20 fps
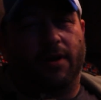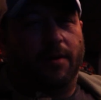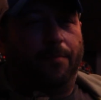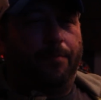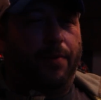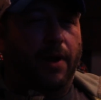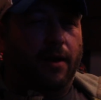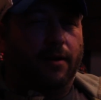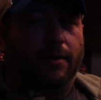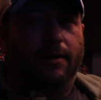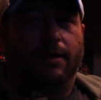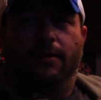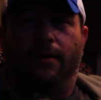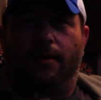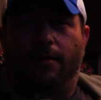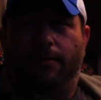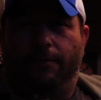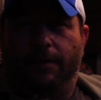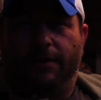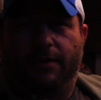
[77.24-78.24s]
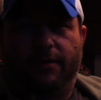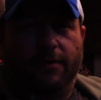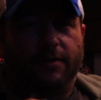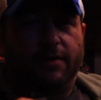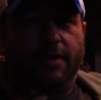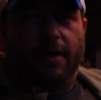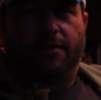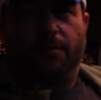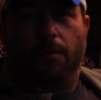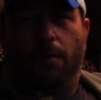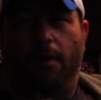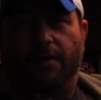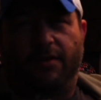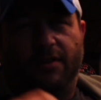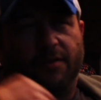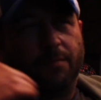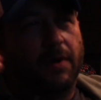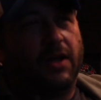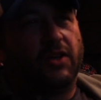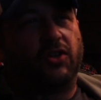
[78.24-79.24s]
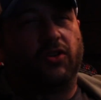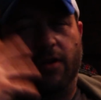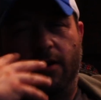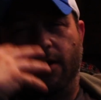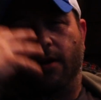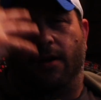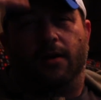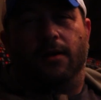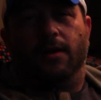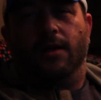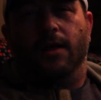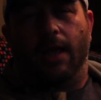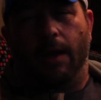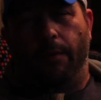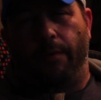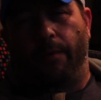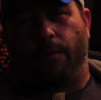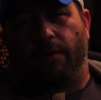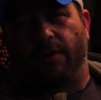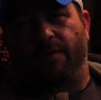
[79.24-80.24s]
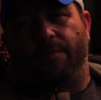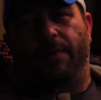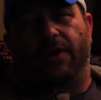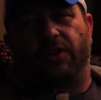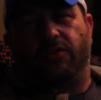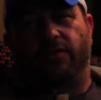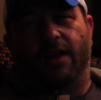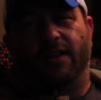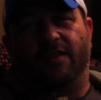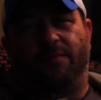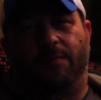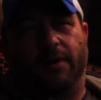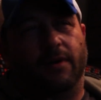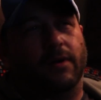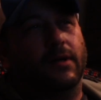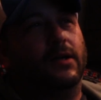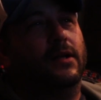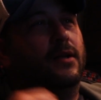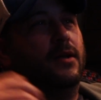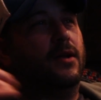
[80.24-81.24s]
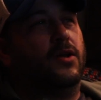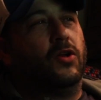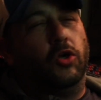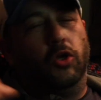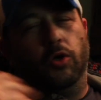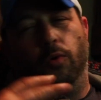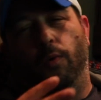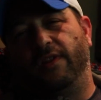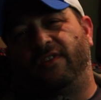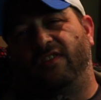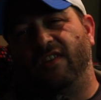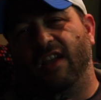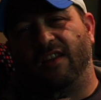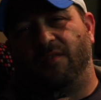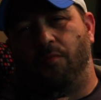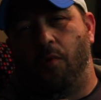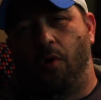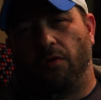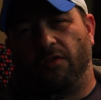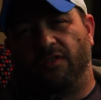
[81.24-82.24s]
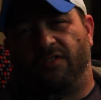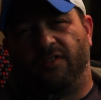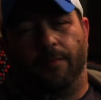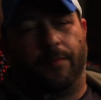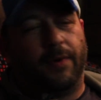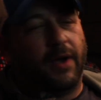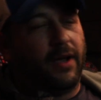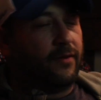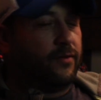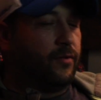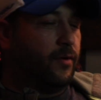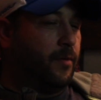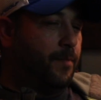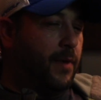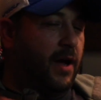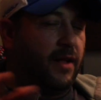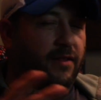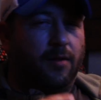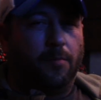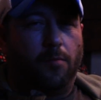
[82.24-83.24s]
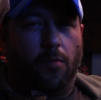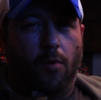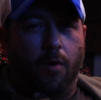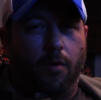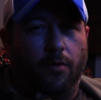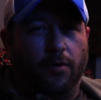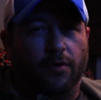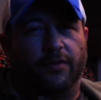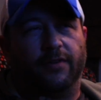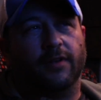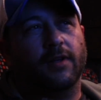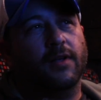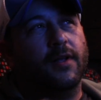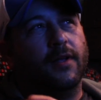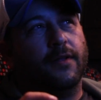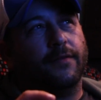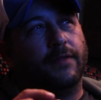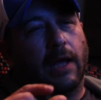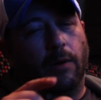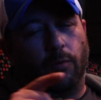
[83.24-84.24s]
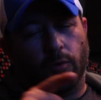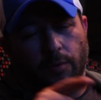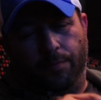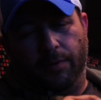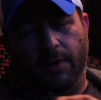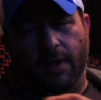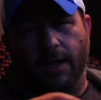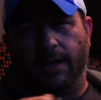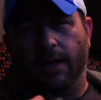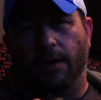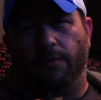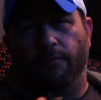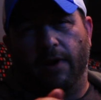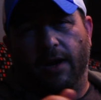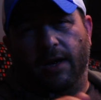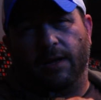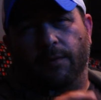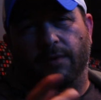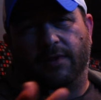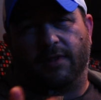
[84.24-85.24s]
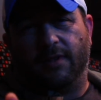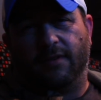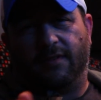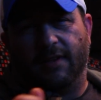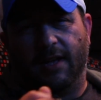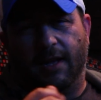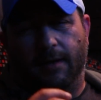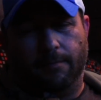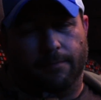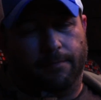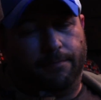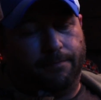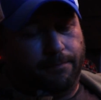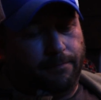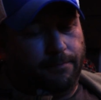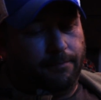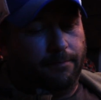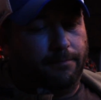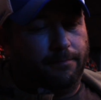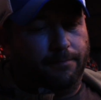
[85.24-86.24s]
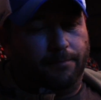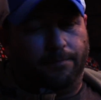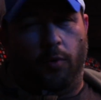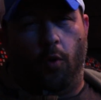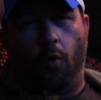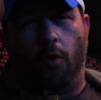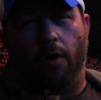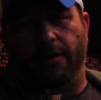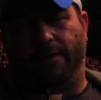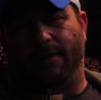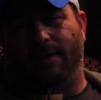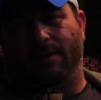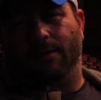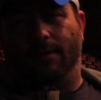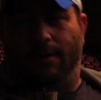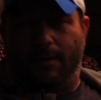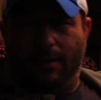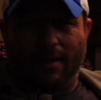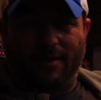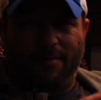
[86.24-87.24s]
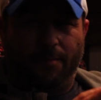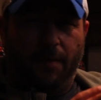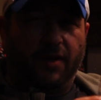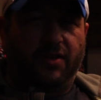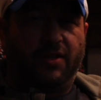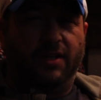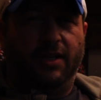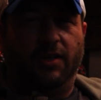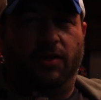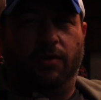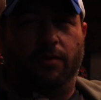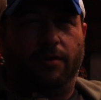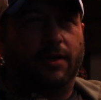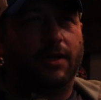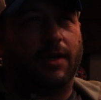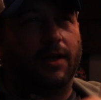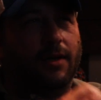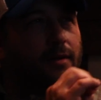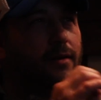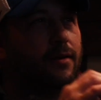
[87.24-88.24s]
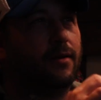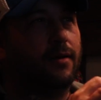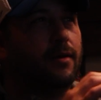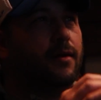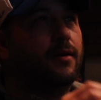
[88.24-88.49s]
independently, a little research, not too hard, just make sure it would work with my transmitter. Knew what size motors to buy, so I bought the motors that were plug-in ready with the same board. It's much easier. You can